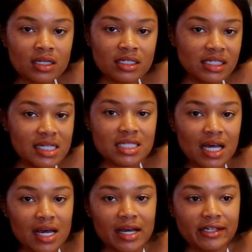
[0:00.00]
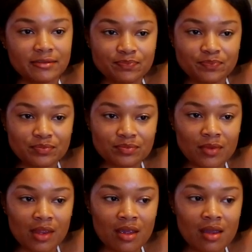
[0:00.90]
these hot,
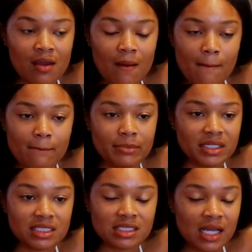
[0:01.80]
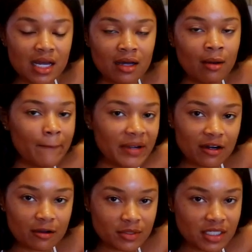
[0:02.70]
but it's not
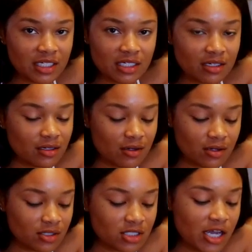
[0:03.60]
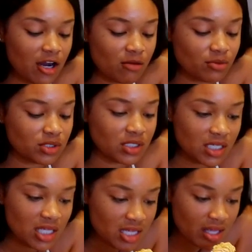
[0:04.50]
unbearably terrible to
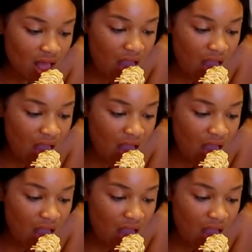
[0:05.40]
eat.